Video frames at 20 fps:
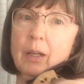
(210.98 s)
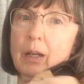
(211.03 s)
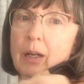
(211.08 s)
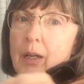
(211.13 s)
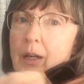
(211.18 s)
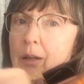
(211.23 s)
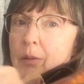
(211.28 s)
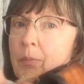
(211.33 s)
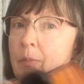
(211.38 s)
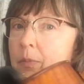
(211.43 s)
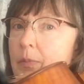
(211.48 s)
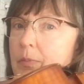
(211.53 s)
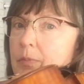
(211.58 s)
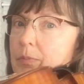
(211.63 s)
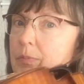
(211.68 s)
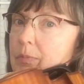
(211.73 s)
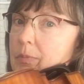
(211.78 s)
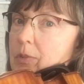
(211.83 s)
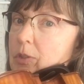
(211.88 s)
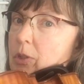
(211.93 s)

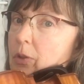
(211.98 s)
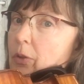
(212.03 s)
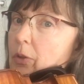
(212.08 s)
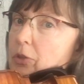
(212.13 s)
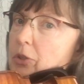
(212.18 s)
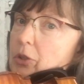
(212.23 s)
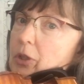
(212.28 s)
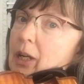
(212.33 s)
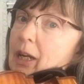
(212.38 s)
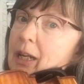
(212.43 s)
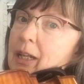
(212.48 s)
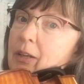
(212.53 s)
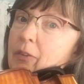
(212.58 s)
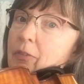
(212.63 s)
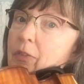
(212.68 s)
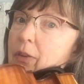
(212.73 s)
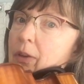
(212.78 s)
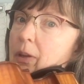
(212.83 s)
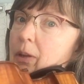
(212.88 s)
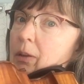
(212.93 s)
so those are kind
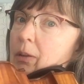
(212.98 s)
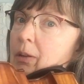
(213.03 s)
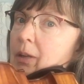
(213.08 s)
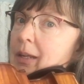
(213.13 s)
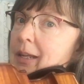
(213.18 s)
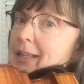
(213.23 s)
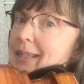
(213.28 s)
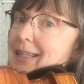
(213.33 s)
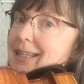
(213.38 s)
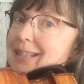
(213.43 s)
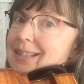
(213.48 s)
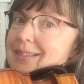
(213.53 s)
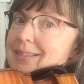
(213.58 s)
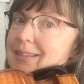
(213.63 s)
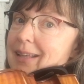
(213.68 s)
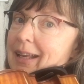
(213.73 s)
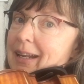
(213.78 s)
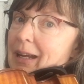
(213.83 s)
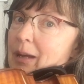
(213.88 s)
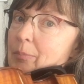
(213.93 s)
of the
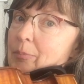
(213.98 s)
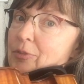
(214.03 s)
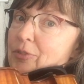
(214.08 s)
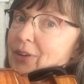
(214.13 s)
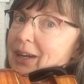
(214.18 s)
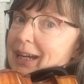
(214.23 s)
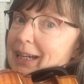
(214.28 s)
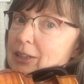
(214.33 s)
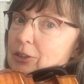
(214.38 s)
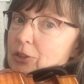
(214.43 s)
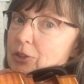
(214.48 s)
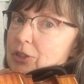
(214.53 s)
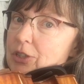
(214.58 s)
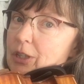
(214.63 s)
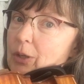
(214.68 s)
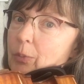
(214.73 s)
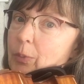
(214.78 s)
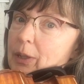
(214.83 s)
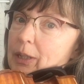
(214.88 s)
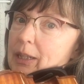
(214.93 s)
setup factors
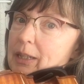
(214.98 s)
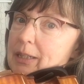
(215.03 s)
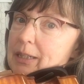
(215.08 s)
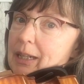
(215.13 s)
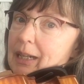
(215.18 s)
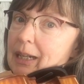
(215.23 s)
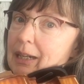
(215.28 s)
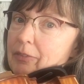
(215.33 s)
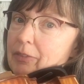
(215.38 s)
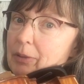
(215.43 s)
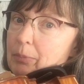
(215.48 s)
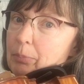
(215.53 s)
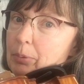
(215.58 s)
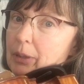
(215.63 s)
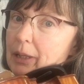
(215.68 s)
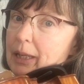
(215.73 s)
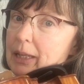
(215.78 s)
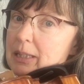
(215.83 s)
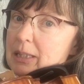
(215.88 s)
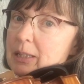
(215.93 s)
that we need to have in
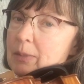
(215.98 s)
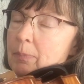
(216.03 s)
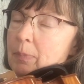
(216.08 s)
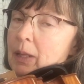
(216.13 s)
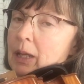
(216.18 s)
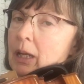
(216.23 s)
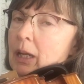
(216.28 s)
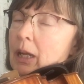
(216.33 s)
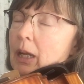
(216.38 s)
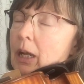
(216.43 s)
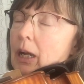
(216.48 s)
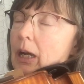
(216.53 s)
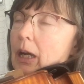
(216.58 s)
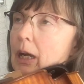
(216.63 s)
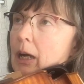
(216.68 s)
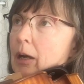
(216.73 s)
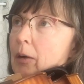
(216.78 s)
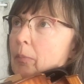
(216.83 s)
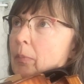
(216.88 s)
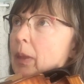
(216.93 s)
place.
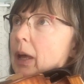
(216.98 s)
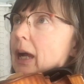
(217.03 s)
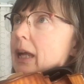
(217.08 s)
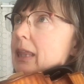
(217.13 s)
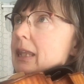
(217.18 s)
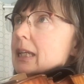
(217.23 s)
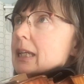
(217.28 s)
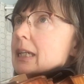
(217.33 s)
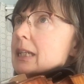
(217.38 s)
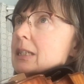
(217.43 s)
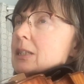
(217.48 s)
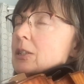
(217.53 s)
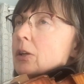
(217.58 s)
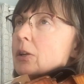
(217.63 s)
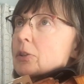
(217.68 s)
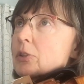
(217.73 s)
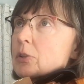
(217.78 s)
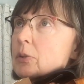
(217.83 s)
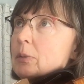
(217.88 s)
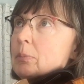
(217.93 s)
I think it's
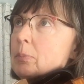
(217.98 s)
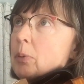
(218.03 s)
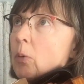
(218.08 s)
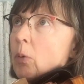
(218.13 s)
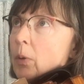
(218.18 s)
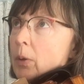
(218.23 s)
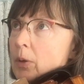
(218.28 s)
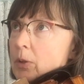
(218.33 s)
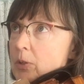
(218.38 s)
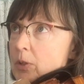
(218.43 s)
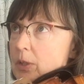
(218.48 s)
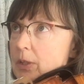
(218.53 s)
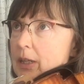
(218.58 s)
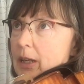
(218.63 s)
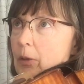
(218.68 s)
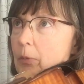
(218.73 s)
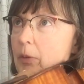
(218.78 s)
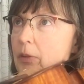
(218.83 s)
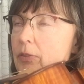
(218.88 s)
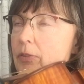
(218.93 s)
also important
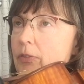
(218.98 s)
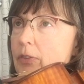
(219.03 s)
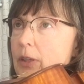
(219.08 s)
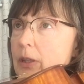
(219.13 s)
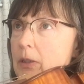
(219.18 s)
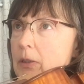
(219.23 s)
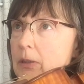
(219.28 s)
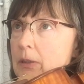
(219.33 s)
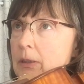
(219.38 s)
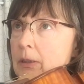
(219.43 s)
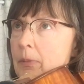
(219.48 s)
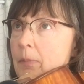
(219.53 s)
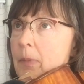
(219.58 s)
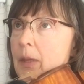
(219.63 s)
that we feel